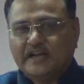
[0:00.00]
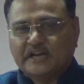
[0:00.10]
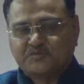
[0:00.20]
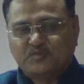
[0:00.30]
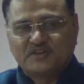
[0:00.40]

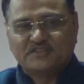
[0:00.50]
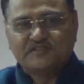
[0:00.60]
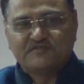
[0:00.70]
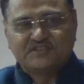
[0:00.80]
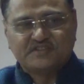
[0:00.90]
experts
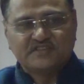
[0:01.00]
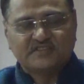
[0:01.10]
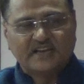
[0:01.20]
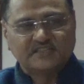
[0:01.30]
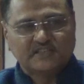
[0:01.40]
in fishery
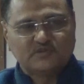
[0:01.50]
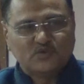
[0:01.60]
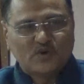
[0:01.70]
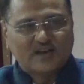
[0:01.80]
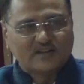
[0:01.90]
sciences
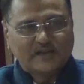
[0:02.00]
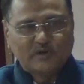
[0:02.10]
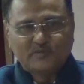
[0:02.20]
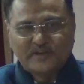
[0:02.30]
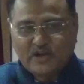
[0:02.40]
who are the
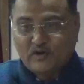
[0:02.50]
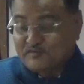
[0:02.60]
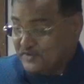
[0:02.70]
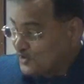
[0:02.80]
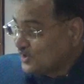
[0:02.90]
alumni
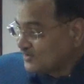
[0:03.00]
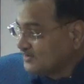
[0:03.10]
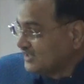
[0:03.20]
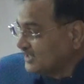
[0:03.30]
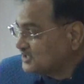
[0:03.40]
of
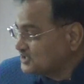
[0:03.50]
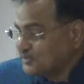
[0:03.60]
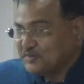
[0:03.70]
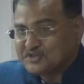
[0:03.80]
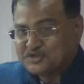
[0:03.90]
your
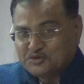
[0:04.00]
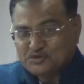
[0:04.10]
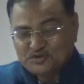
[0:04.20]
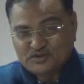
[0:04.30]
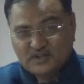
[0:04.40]
esteemed
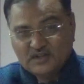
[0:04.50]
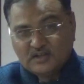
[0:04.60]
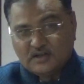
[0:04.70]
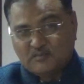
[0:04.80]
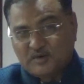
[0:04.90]
institute.
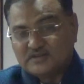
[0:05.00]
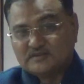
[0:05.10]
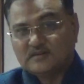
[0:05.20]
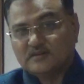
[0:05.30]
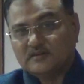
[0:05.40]

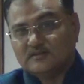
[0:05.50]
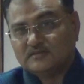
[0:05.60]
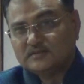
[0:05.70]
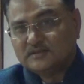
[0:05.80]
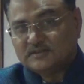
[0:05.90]
But
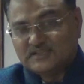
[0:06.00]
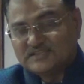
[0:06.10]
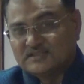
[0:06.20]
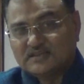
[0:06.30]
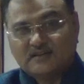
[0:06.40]

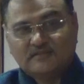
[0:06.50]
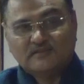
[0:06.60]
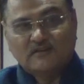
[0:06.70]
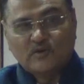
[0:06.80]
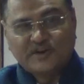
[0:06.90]
this is
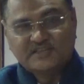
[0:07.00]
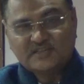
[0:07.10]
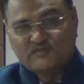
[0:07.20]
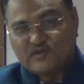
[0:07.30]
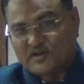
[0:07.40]
an
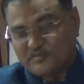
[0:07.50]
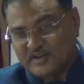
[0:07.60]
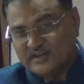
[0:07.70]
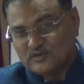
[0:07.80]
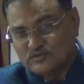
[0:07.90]
occasion for
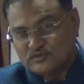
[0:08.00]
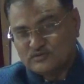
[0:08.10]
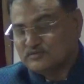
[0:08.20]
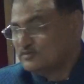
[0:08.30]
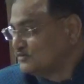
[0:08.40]
me
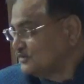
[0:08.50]
to